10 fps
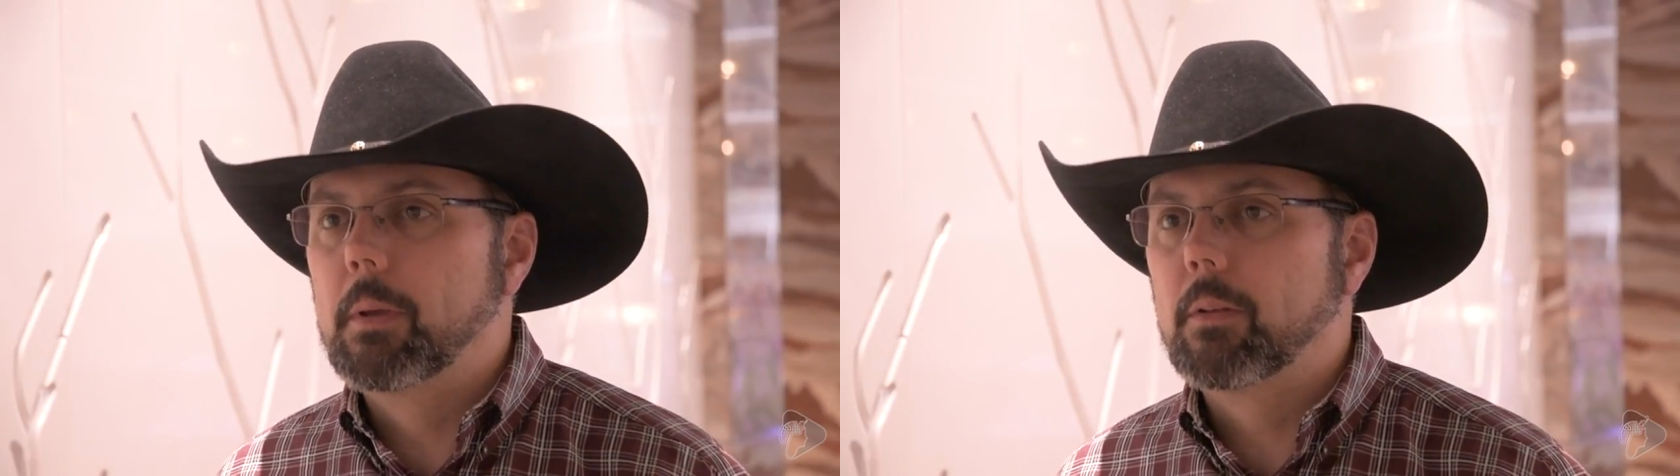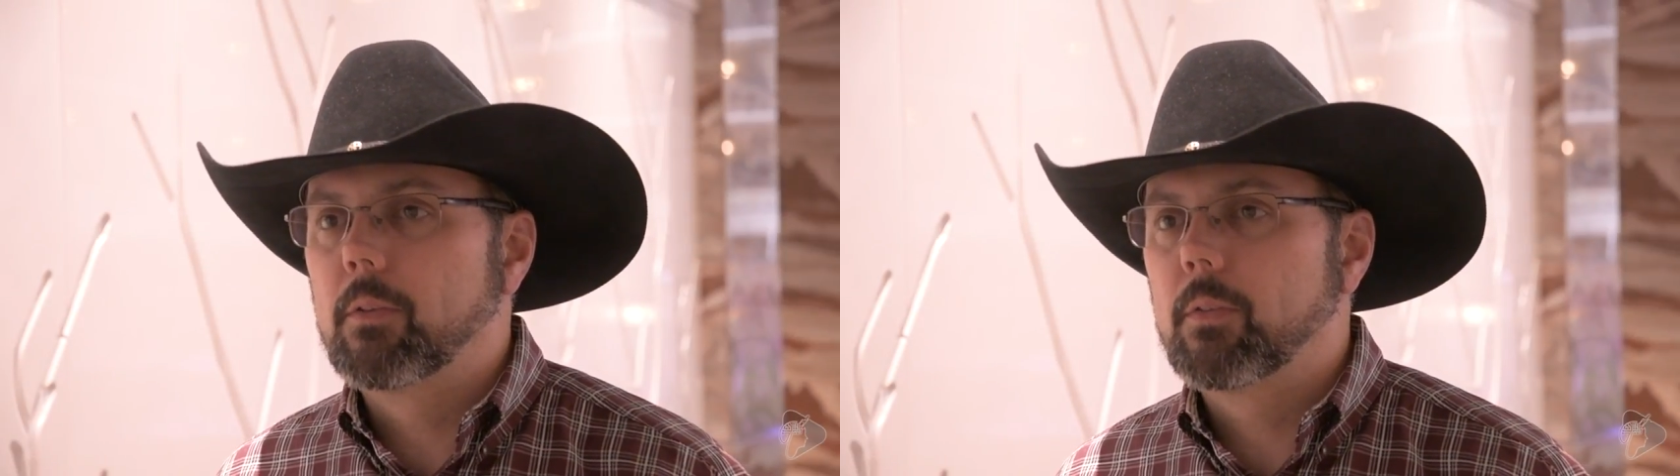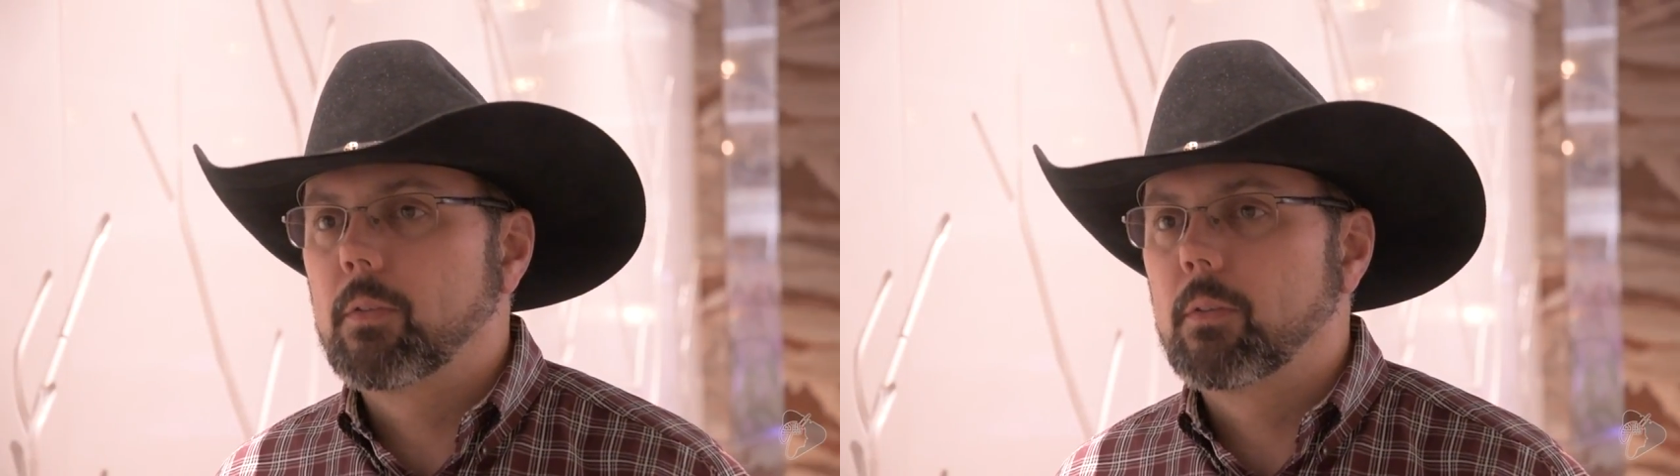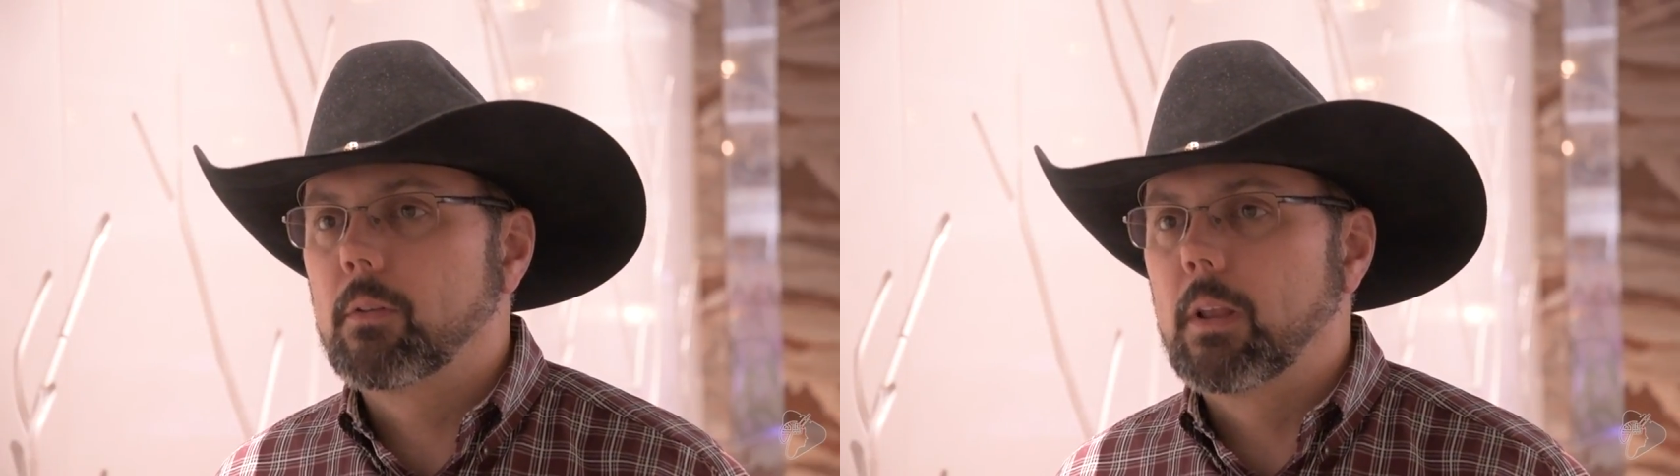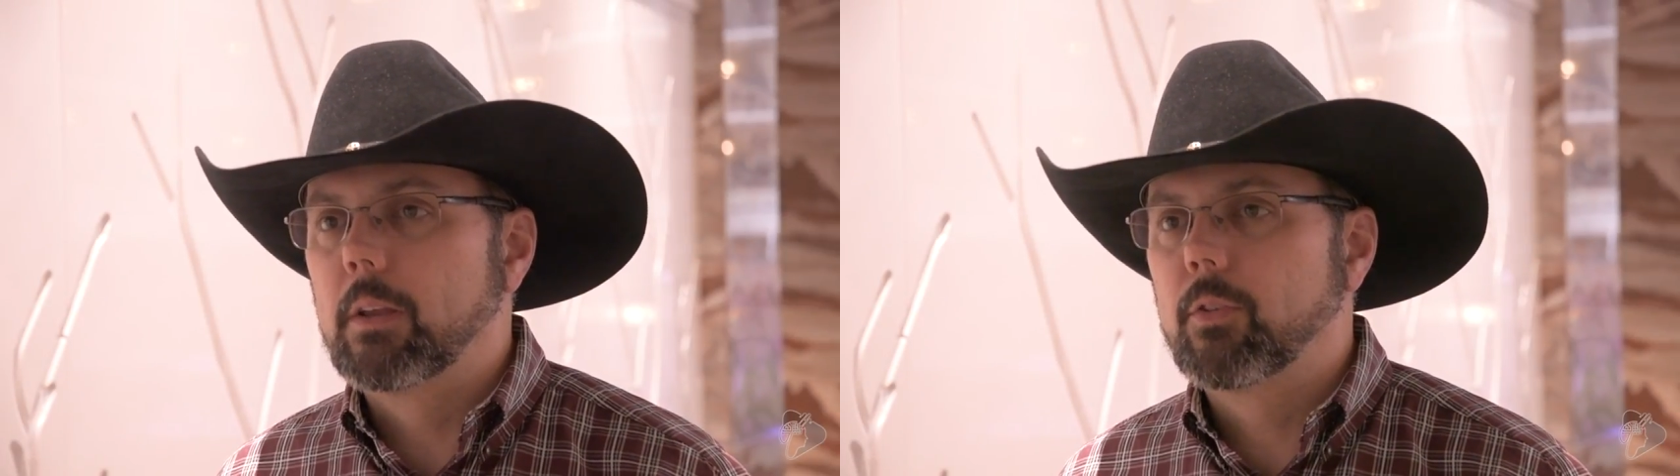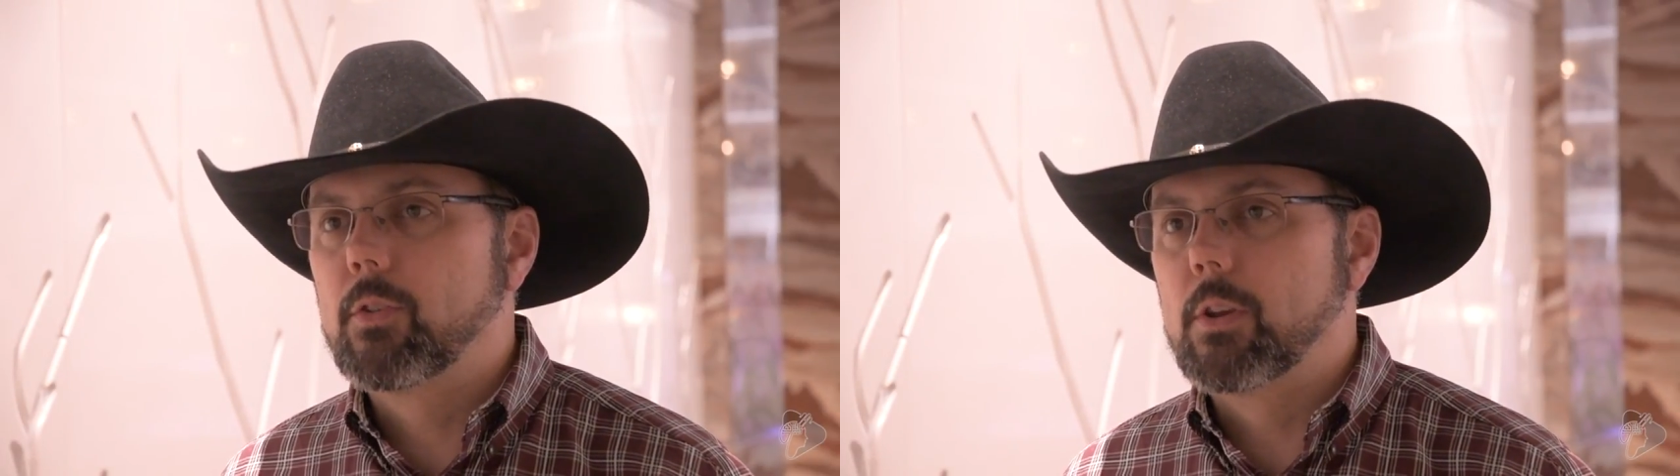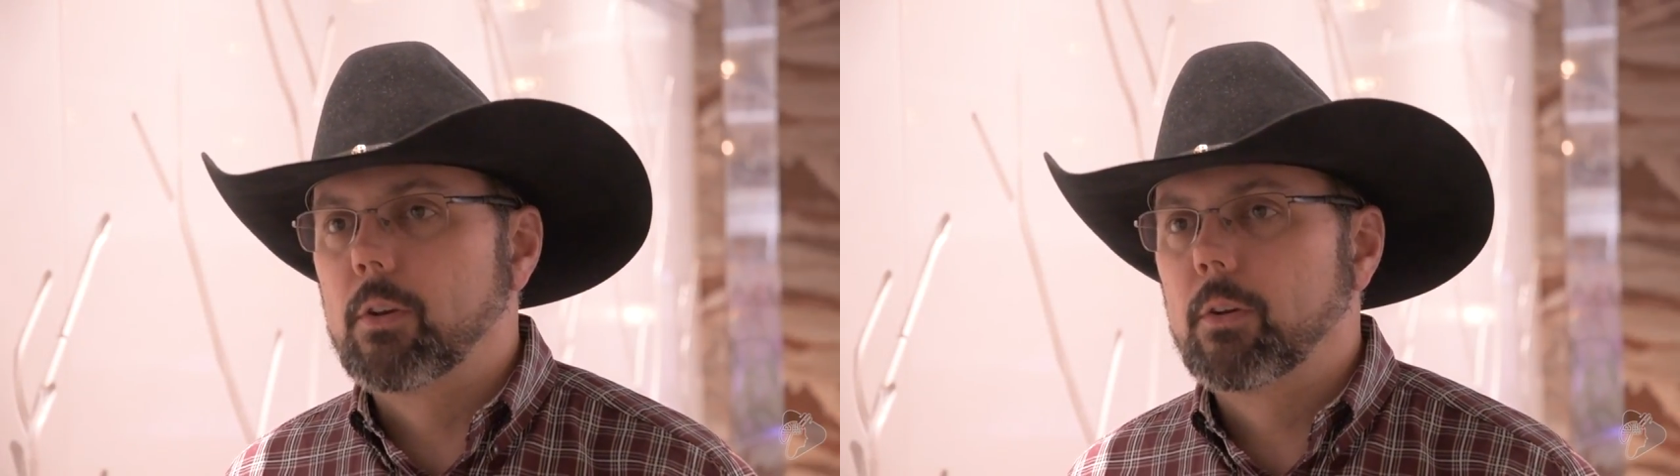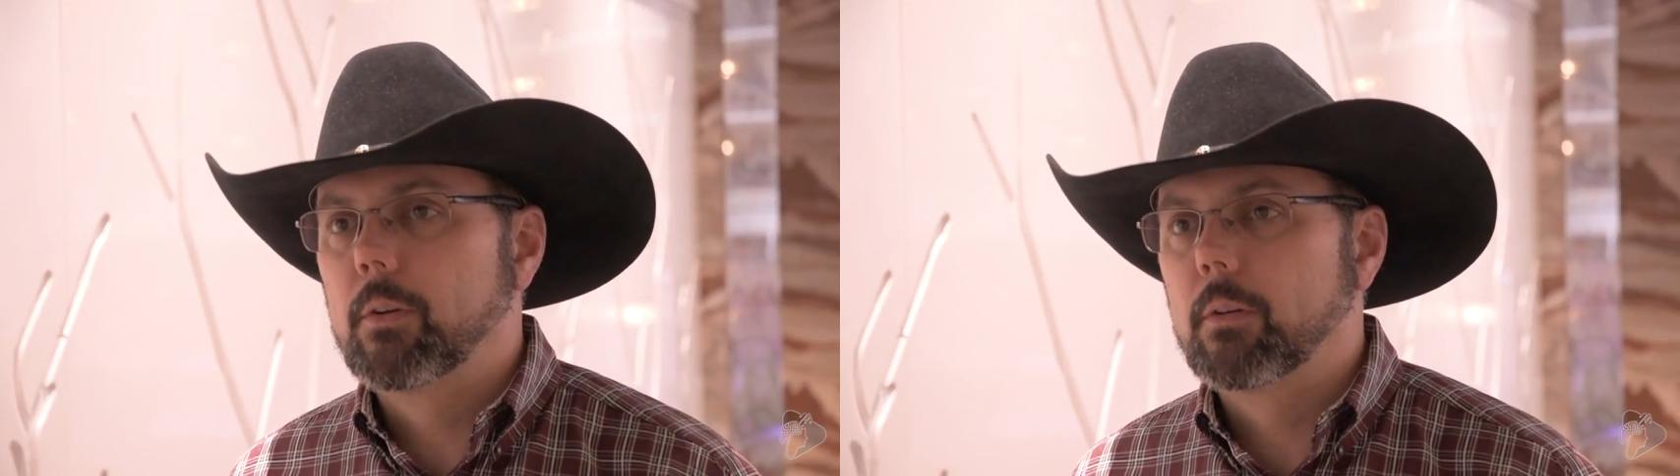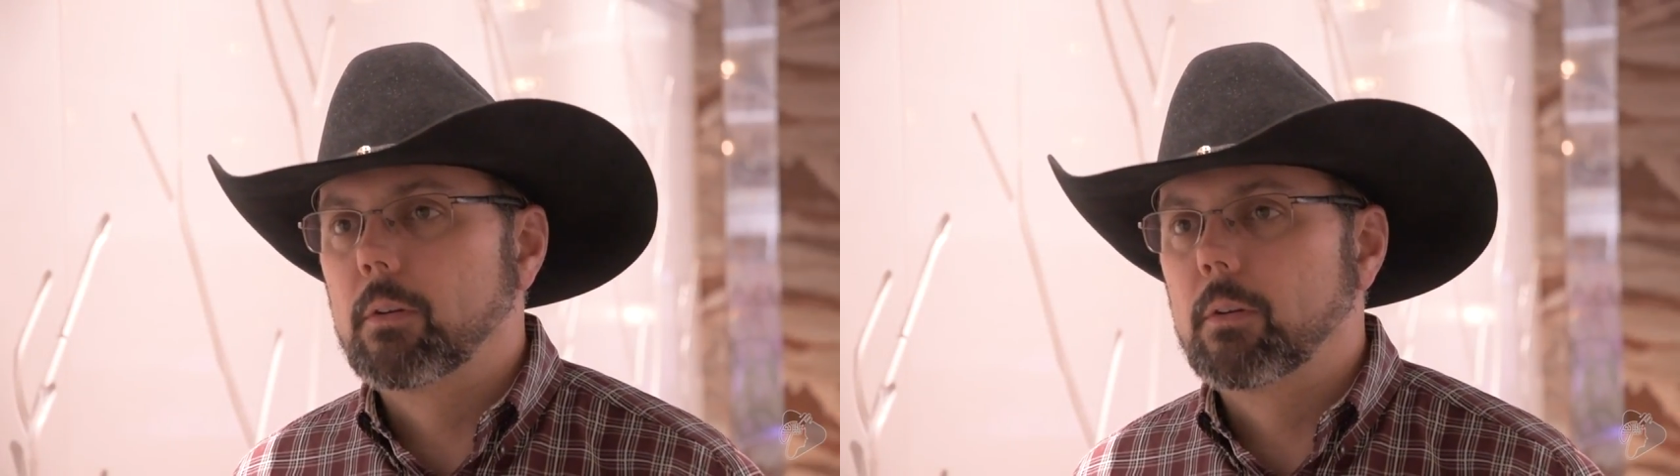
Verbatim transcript: bits last year.